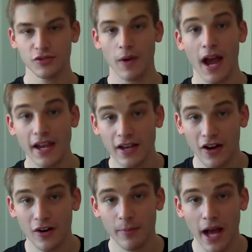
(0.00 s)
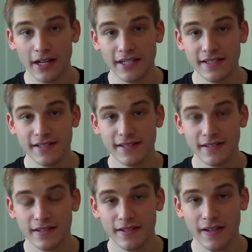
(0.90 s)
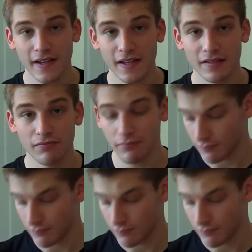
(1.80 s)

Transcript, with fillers: dry our bodies in